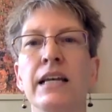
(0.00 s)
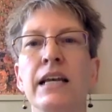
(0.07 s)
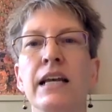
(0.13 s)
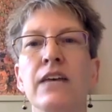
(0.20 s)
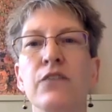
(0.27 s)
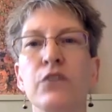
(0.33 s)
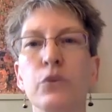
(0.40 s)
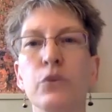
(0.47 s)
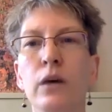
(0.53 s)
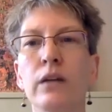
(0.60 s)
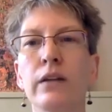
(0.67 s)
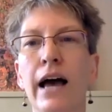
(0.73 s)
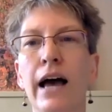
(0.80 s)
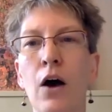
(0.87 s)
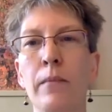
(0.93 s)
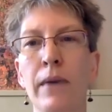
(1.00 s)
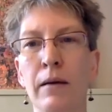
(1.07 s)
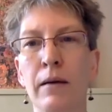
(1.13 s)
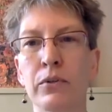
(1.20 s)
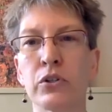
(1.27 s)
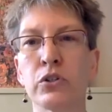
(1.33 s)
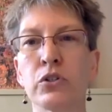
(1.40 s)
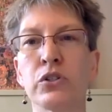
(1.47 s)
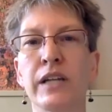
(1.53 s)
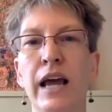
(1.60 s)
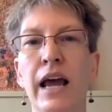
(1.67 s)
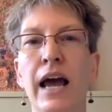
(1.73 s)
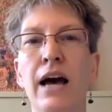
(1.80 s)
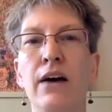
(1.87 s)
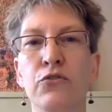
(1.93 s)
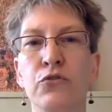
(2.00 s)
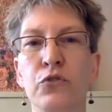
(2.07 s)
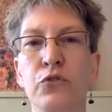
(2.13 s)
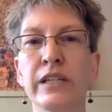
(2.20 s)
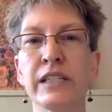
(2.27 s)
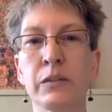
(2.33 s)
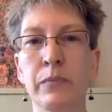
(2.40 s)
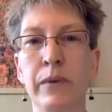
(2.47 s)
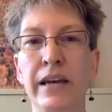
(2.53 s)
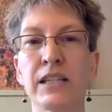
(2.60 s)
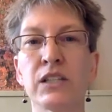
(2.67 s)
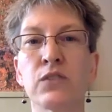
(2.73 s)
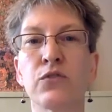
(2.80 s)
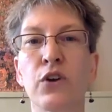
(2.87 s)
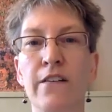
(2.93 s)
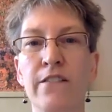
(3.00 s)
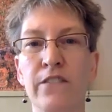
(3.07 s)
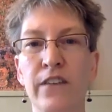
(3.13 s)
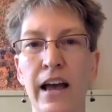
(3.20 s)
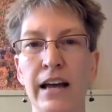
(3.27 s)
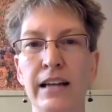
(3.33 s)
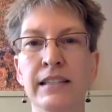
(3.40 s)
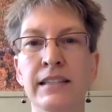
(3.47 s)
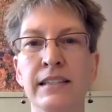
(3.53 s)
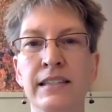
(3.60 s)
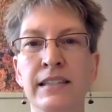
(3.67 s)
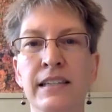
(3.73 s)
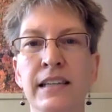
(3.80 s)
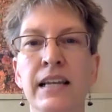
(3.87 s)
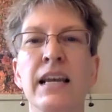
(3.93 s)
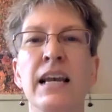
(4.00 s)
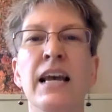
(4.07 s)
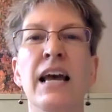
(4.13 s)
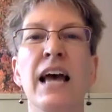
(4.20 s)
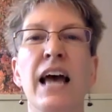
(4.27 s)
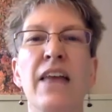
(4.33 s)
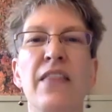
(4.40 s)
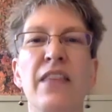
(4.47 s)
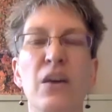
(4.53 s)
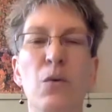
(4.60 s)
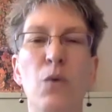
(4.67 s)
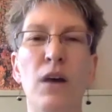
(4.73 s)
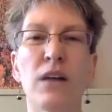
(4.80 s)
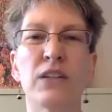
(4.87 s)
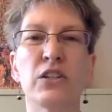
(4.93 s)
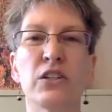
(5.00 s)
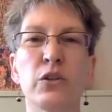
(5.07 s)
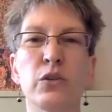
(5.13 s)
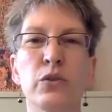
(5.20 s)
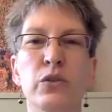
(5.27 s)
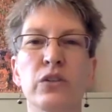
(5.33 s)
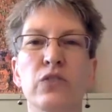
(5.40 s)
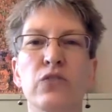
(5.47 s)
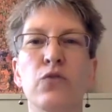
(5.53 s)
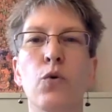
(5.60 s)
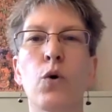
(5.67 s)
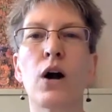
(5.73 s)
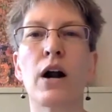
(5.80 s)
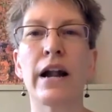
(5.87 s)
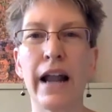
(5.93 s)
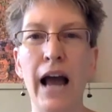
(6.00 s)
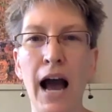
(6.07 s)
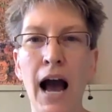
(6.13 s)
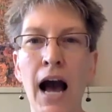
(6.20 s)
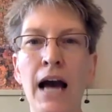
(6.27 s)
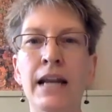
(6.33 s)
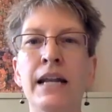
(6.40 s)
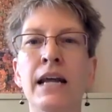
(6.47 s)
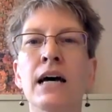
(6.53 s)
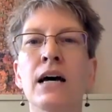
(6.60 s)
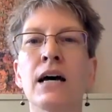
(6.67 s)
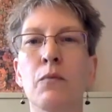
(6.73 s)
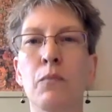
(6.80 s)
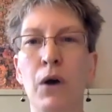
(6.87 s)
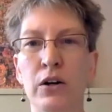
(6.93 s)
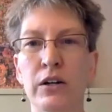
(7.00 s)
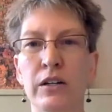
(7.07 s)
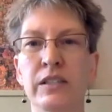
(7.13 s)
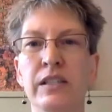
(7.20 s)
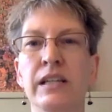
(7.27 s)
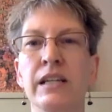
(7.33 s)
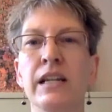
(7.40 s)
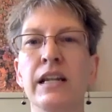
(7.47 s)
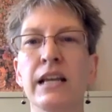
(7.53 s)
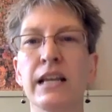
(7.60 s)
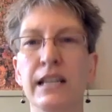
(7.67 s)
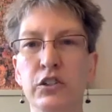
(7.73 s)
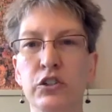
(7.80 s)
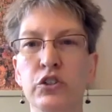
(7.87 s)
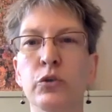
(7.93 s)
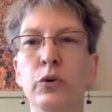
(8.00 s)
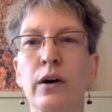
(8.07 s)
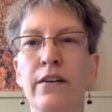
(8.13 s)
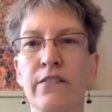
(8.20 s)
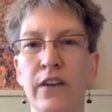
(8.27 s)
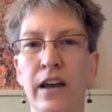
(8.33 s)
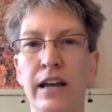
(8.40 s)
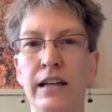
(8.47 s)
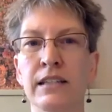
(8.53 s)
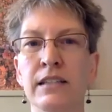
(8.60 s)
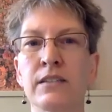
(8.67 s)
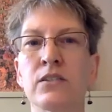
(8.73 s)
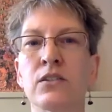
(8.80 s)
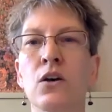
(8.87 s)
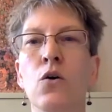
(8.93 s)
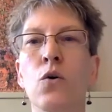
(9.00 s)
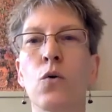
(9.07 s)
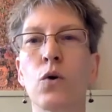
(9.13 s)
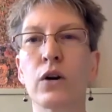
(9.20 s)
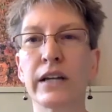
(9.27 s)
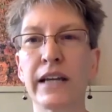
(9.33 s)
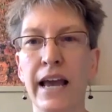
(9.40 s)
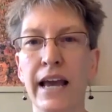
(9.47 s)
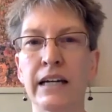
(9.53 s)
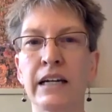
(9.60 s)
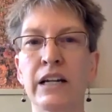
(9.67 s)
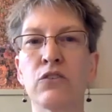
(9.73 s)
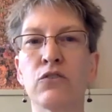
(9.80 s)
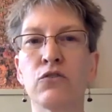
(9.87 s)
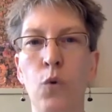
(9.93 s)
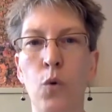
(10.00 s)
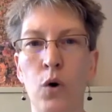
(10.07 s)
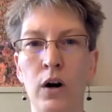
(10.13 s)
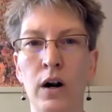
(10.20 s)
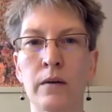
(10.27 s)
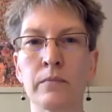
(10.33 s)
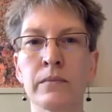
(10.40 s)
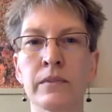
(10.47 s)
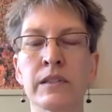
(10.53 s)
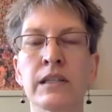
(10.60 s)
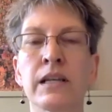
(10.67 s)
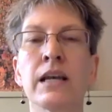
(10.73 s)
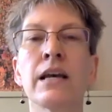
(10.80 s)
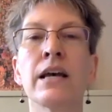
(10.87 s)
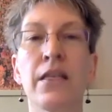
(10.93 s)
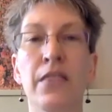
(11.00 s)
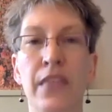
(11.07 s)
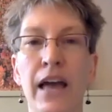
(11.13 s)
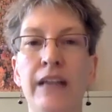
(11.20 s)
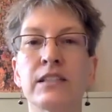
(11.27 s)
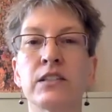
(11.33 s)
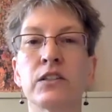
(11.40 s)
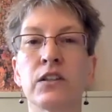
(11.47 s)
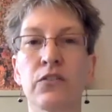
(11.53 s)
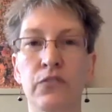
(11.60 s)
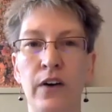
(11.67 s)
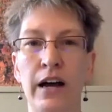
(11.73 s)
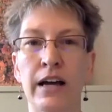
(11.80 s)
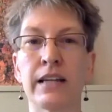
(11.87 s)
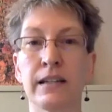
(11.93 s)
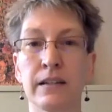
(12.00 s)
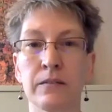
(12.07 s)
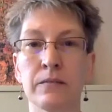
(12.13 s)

If you allow members to have free space for events and they want to use it for non-partisan issue events or candidate forums, that's fine.